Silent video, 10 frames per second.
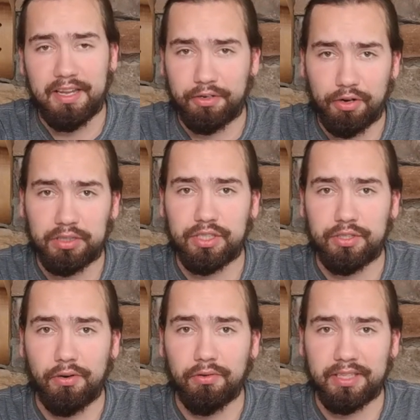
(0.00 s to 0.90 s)
and it crosses
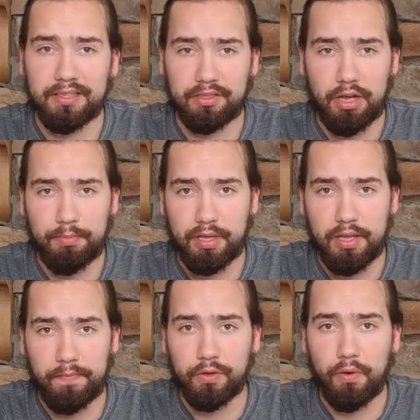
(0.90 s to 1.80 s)
your whole desktop.
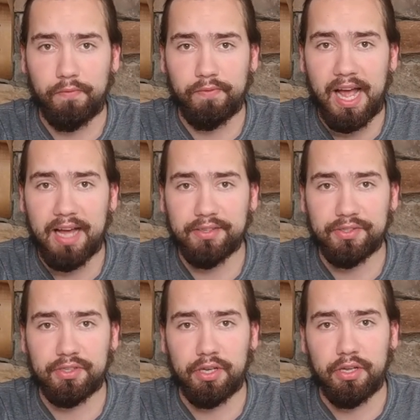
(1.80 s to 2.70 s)
If you go
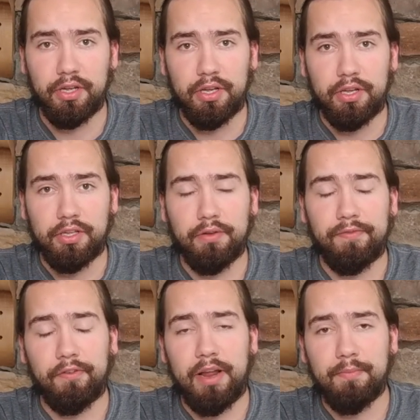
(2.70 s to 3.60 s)
fast, your
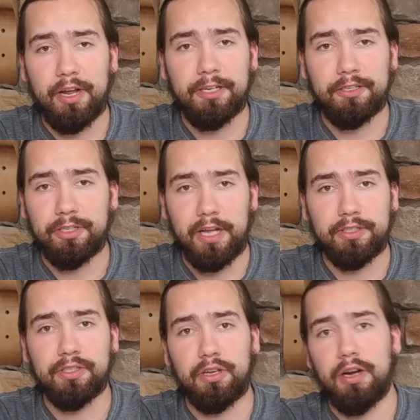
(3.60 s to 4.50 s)
frame rate,
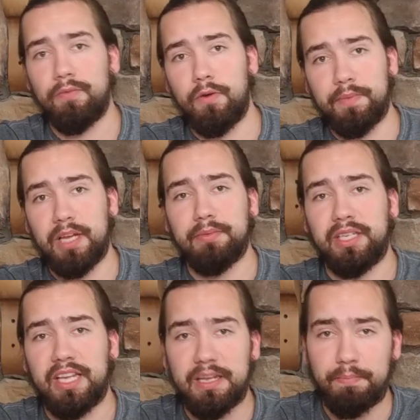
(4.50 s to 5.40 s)
chances are it won't be able to
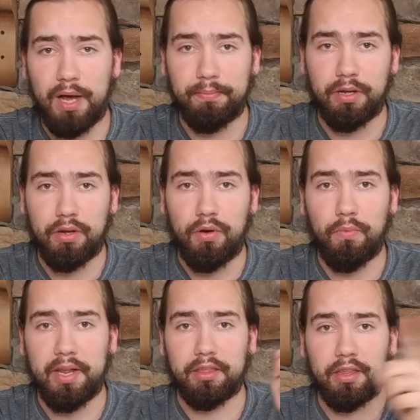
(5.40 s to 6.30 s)
keep up
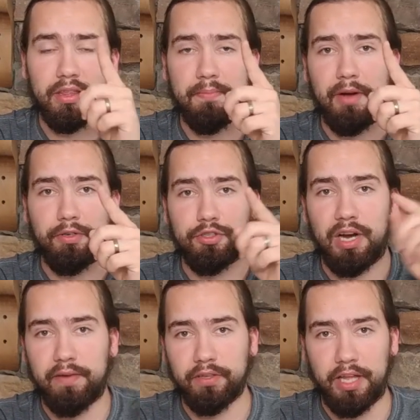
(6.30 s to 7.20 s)
with the mouse
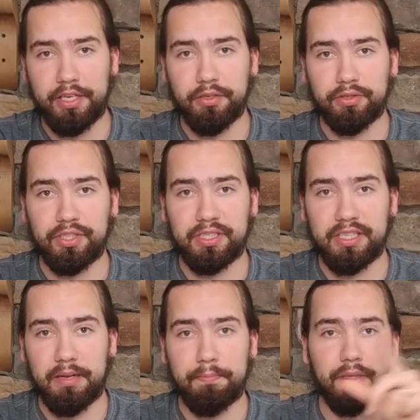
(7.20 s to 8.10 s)
travel, and you'll just
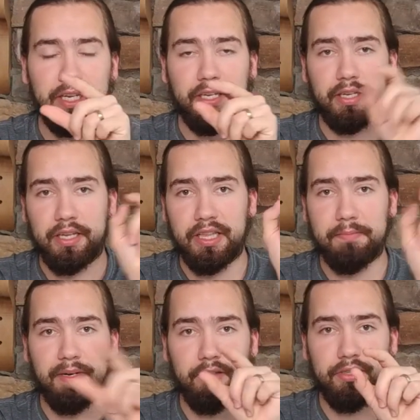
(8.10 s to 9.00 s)
see it blink in the
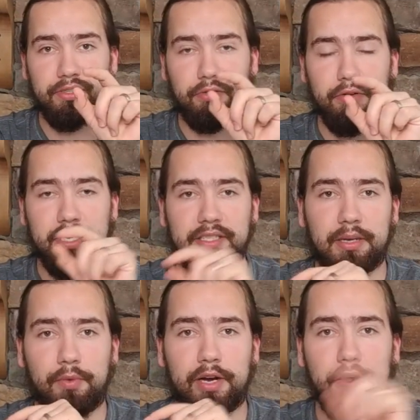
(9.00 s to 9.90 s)
middle of the screen
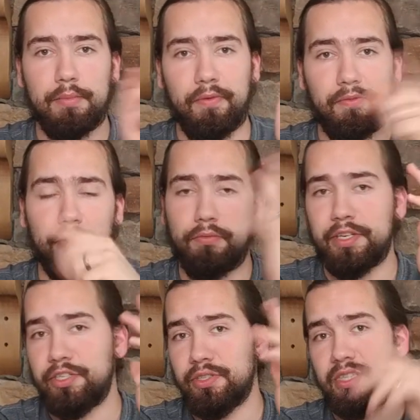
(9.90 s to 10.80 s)
somewhere before it
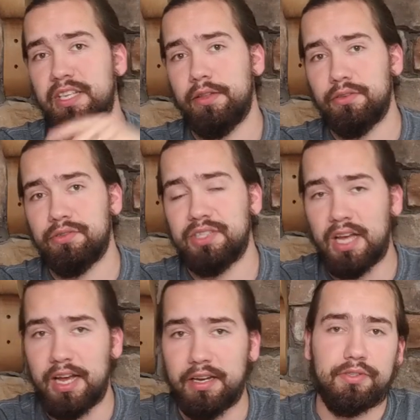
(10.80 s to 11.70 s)
reaches the other
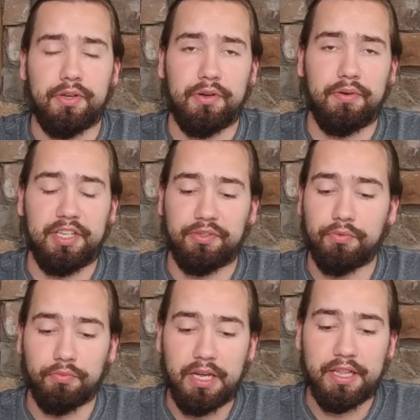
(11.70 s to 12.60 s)
side. So it's
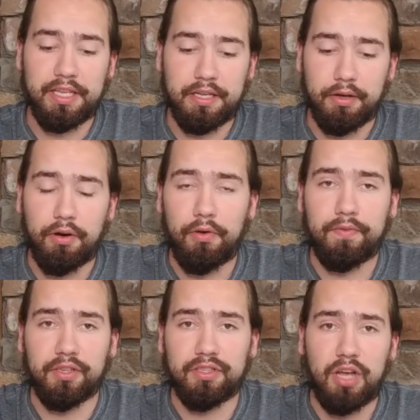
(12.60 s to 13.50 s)
really
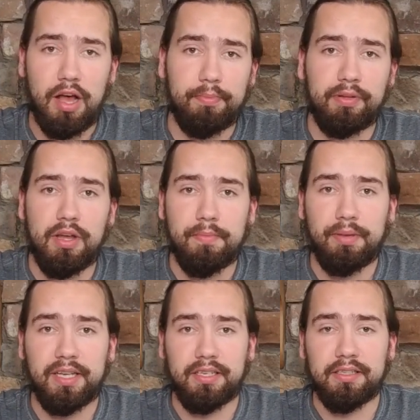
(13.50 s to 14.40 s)
over the top,
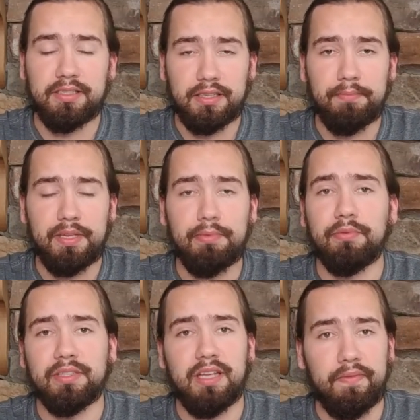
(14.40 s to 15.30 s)
but some people
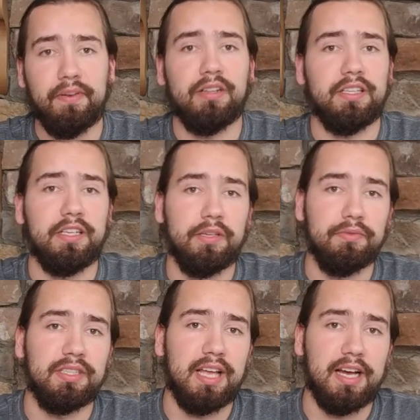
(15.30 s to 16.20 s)
will definitely
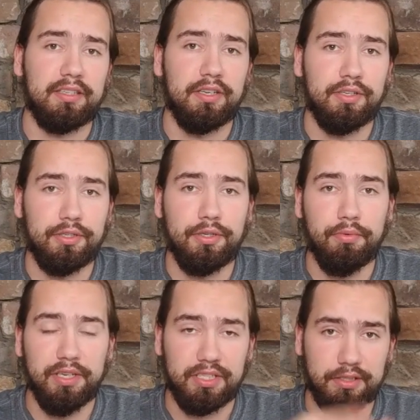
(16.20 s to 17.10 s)
use that to
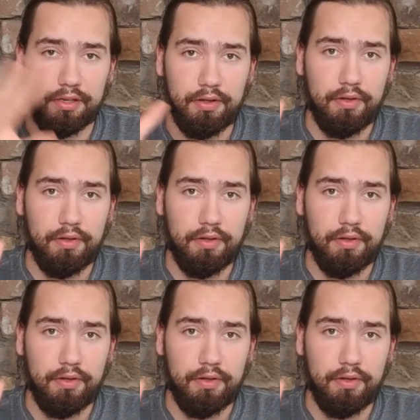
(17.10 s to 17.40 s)
its